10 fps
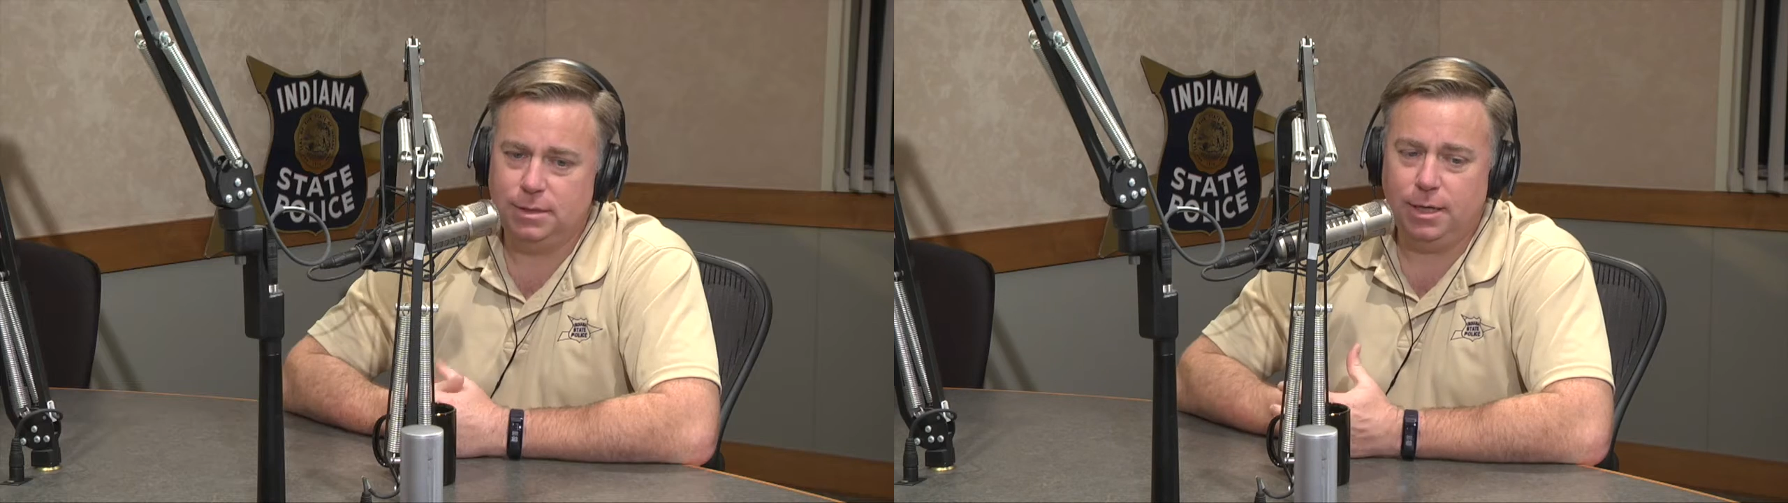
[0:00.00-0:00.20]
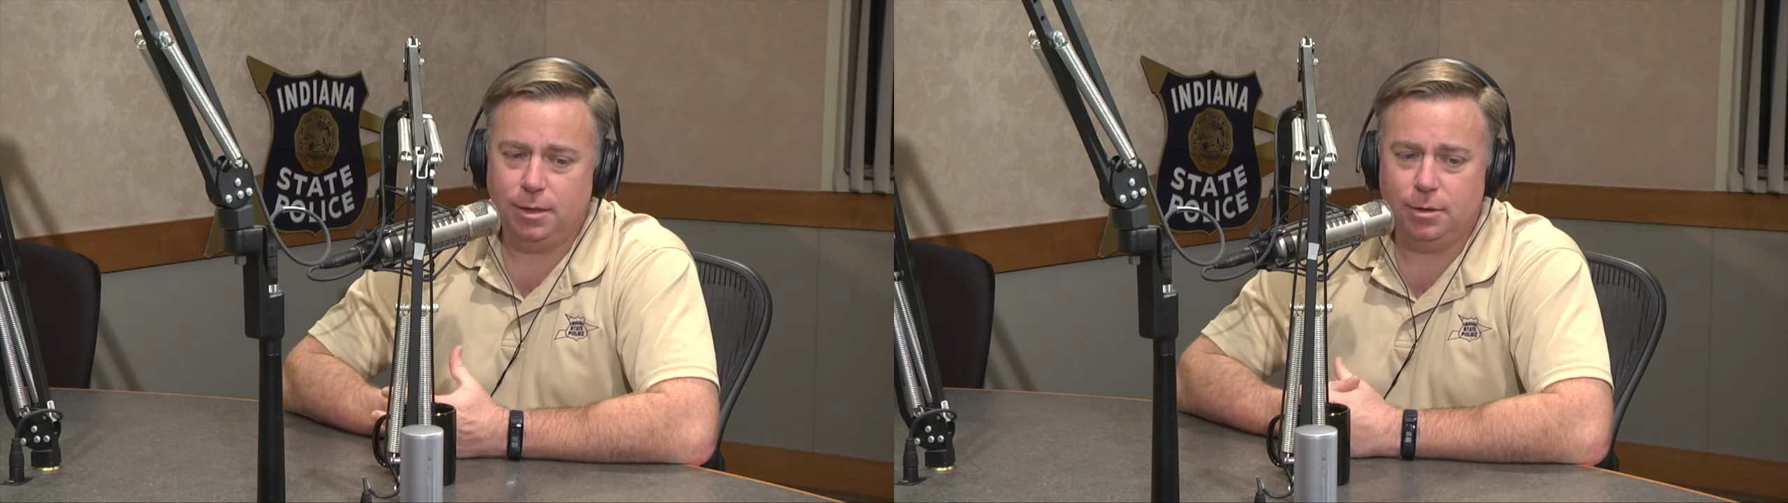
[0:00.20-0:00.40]

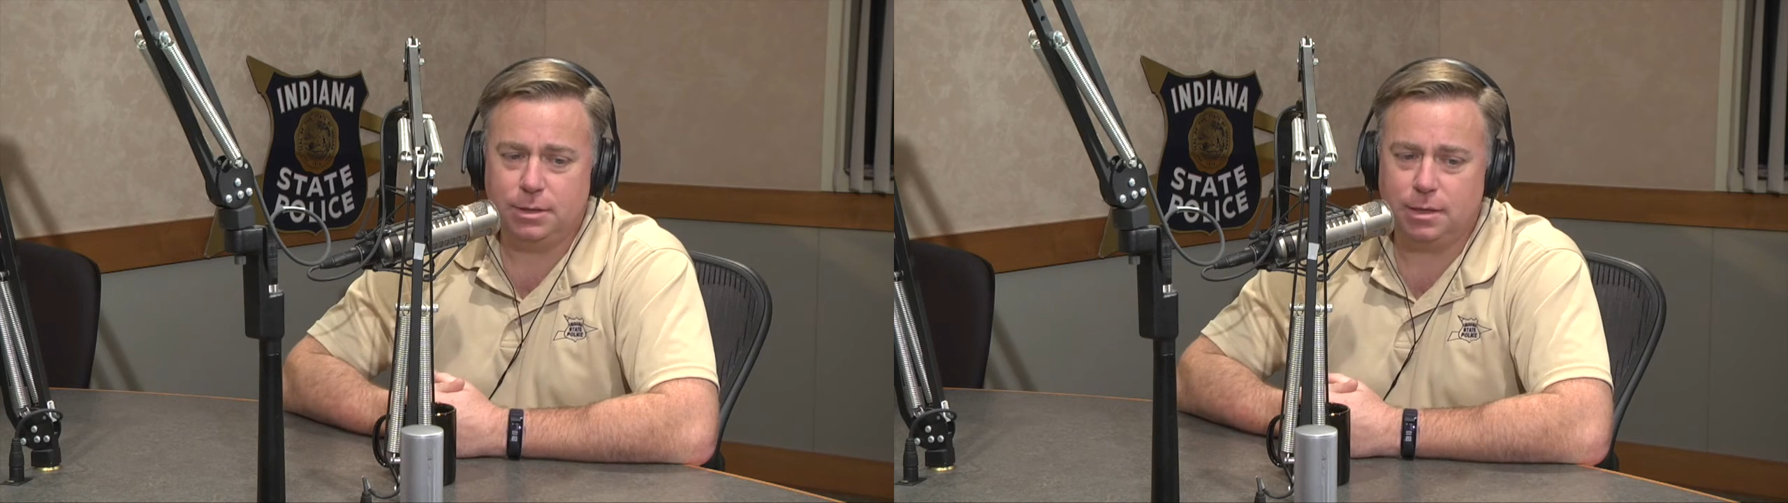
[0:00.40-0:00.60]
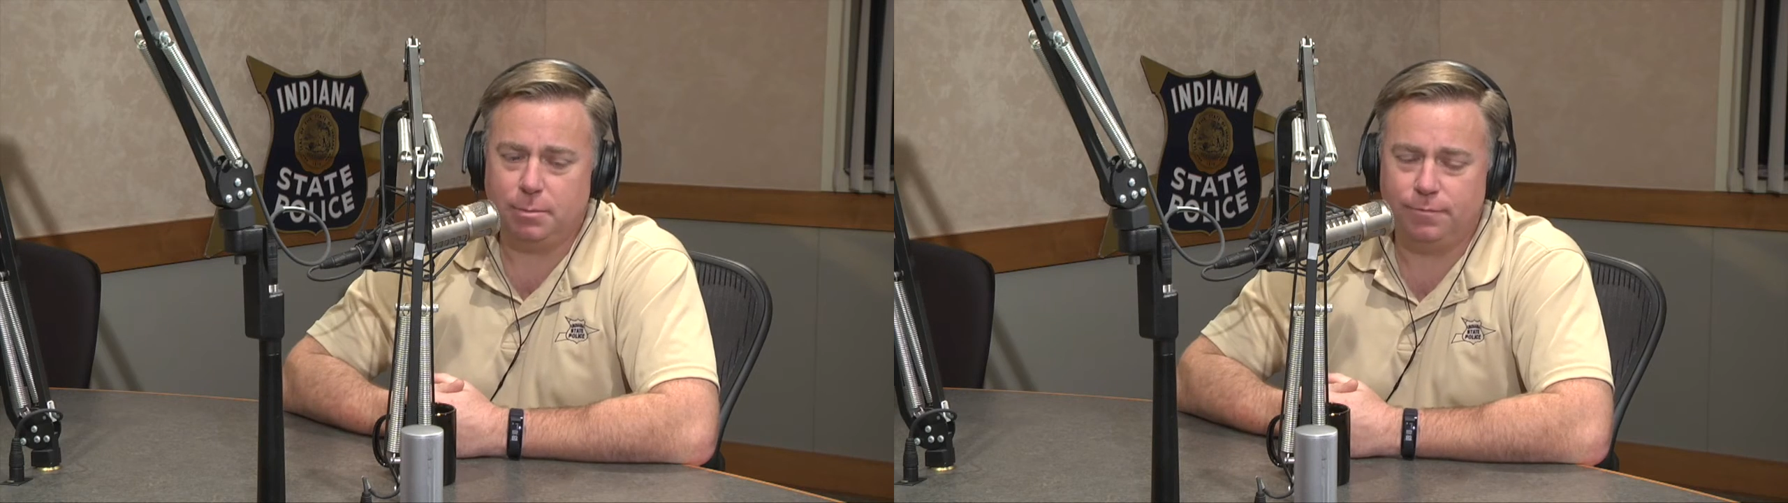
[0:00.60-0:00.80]
Yeah, no,
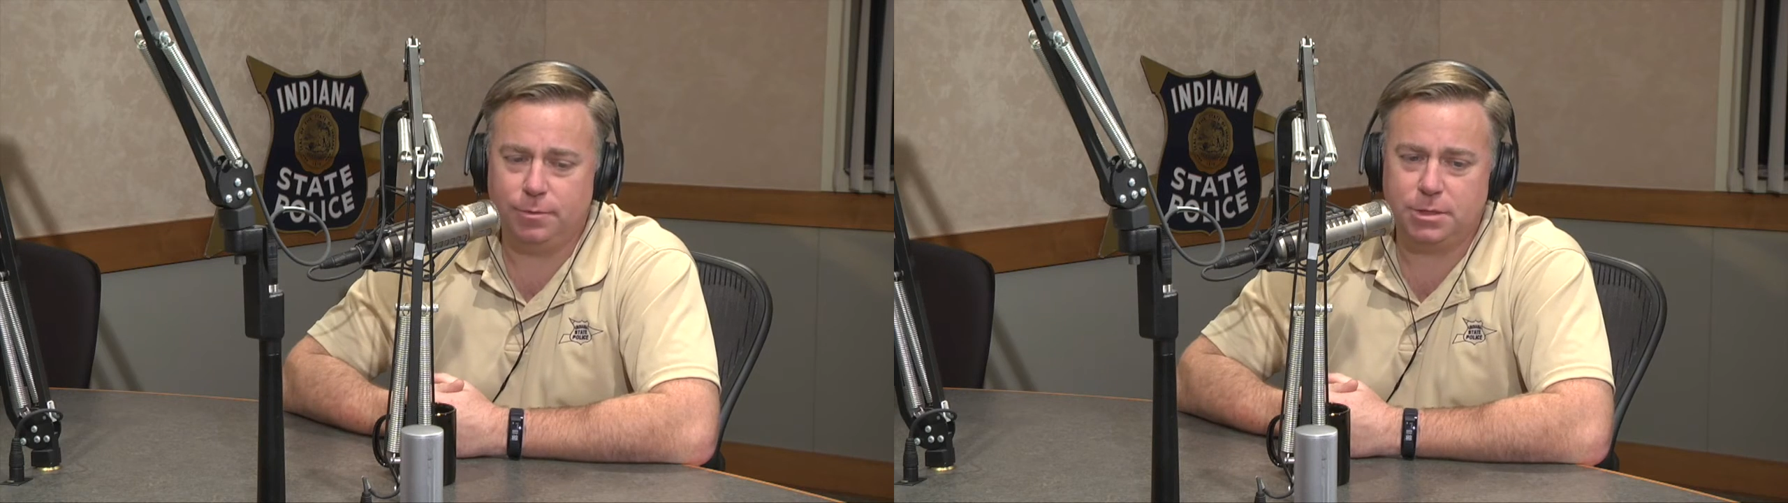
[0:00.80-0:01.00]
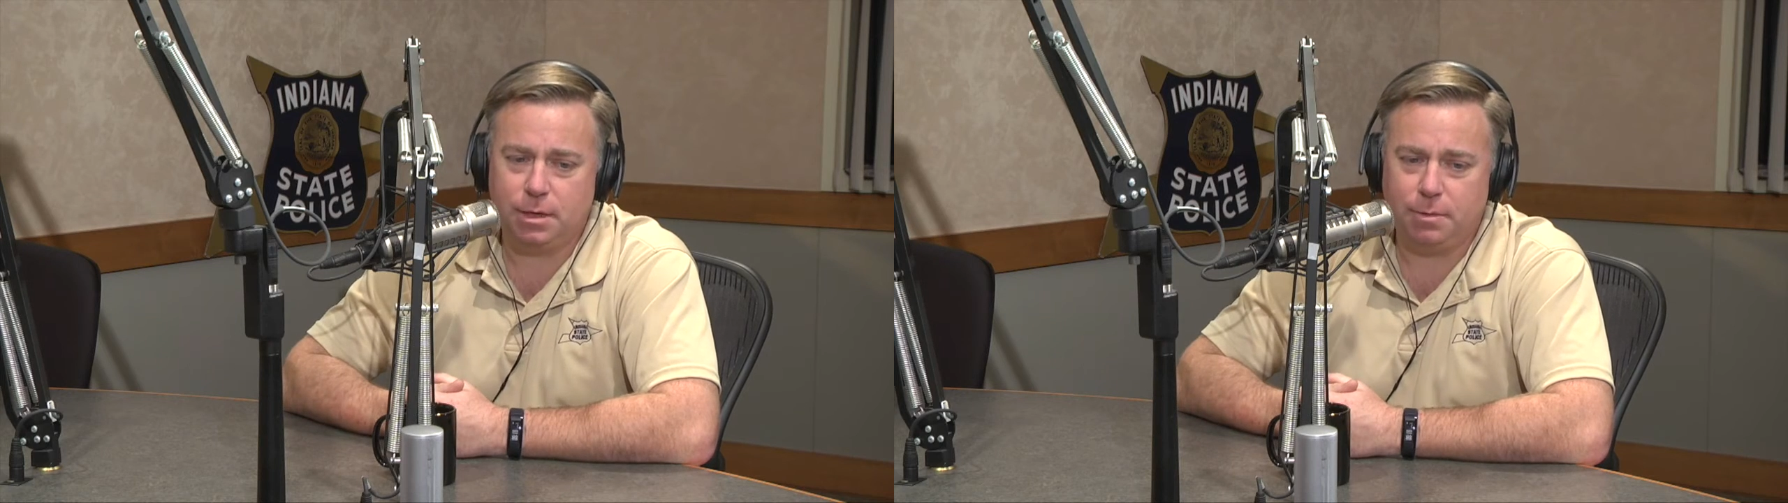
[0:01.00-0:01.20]
it's not my
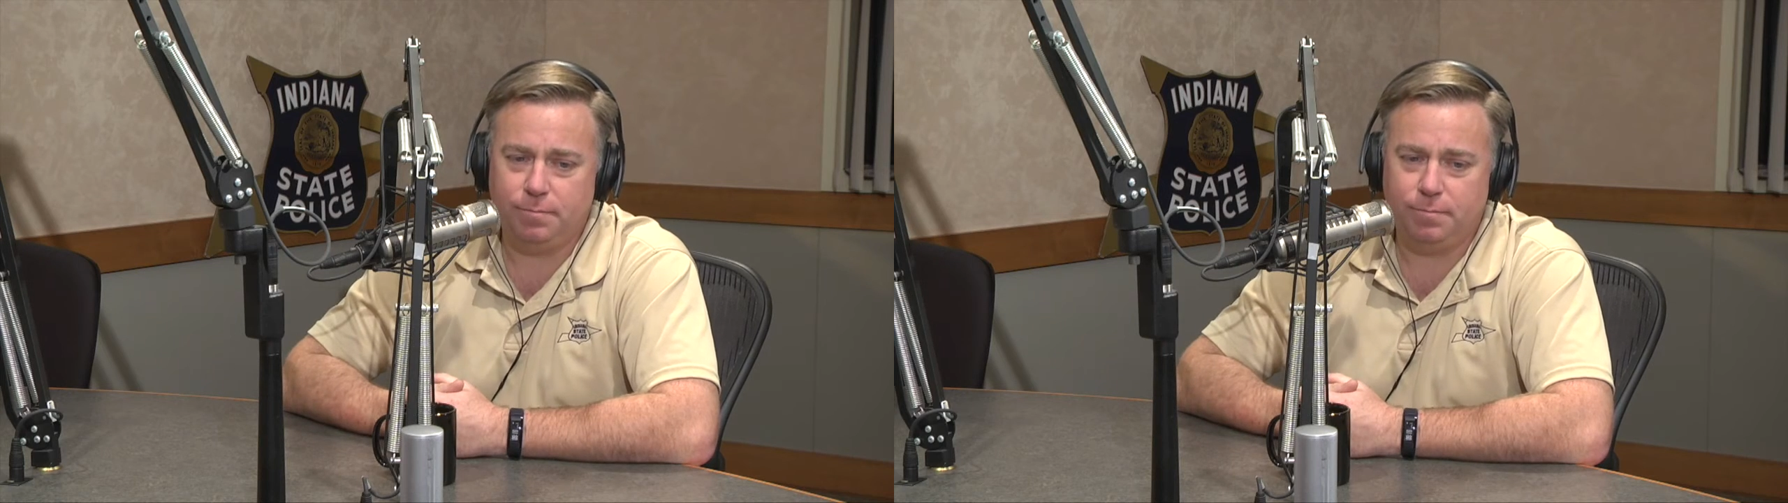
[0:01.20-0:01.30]
first time.